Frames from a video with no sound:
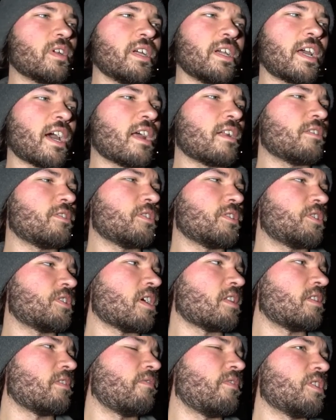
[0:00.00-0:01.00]
and it kind of just
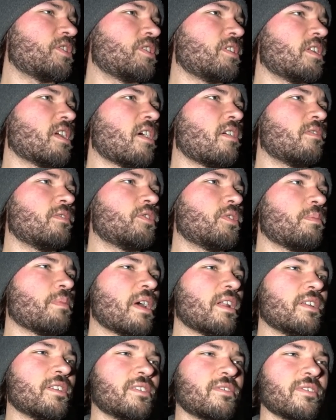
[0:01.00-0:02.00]
shut the fishing down
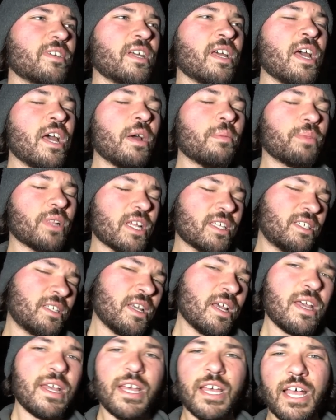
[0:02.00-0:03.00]
tremendously. Plus,
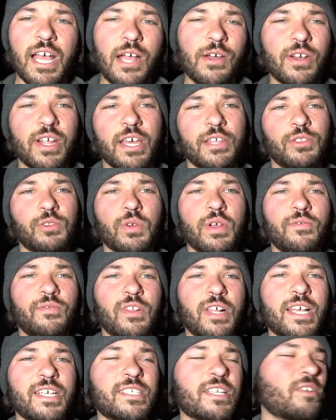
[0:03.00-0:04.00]
I only had 3
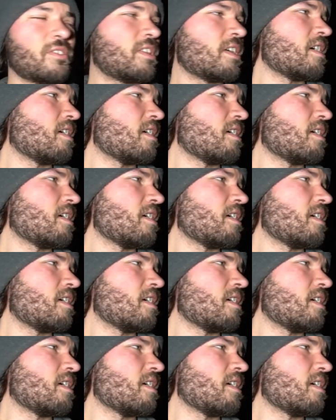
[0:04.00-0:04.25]
flags out